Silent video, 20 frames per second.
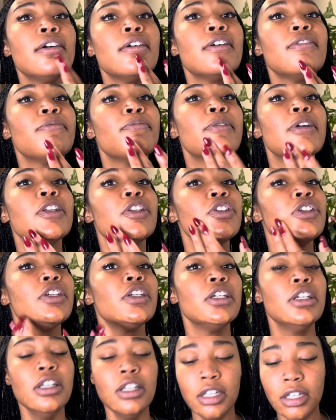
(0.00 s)
of my
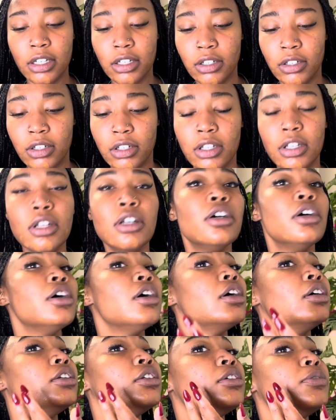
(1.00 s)
cheek,
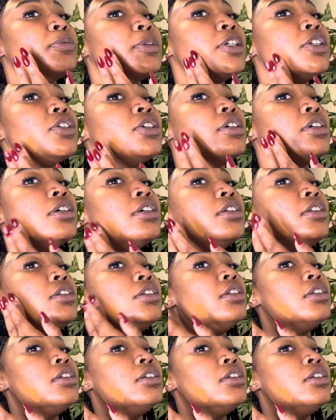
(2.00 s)
under my chin.